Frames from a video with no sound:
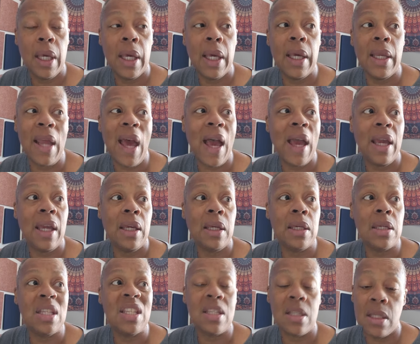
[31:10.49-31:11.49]
and I
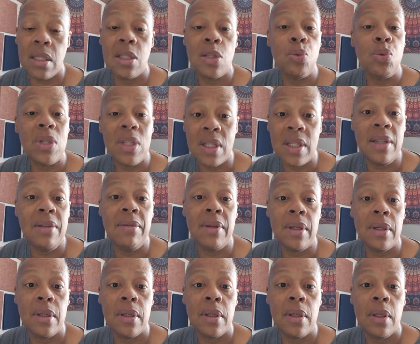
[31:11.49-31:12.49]
can sense and receive
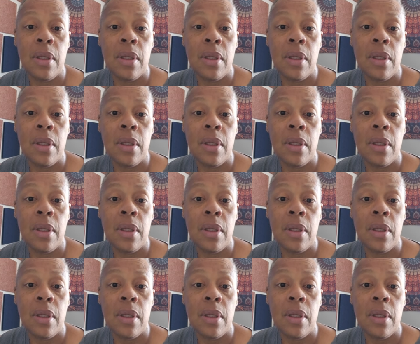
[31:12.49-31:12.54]
it.